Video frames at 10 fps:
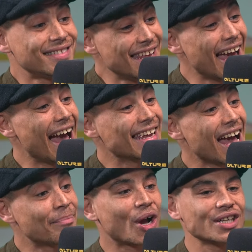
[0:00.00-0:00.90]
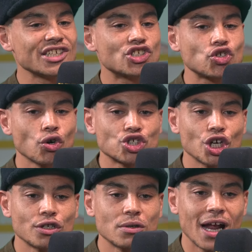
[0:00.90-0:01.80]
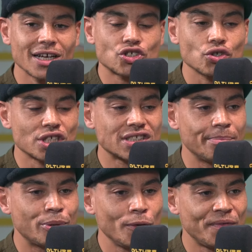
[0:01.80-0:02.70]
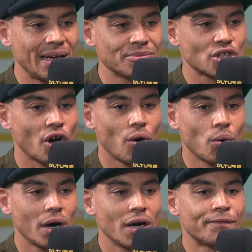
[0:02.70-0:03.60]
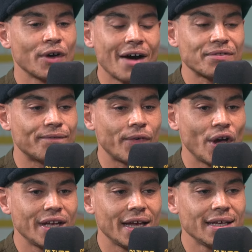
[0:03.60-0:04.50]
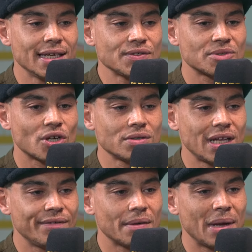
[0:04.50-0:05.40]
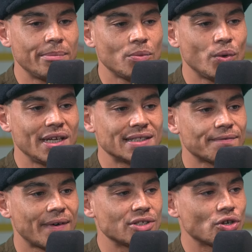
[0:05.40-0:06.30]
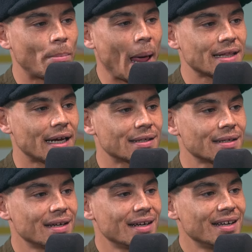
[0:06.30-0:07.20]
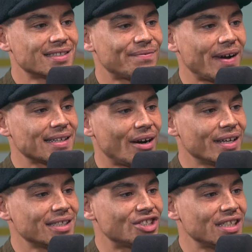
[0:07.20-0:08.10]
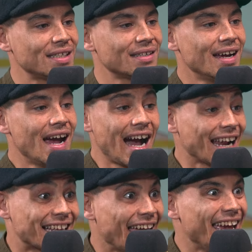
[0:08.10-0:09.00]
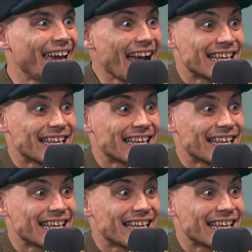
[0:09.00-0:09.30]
Yeah, because it's such a taboo for him to go, after 38 years, for him to go, David, maybe we need to find your black dad to find out his gene. And I get it,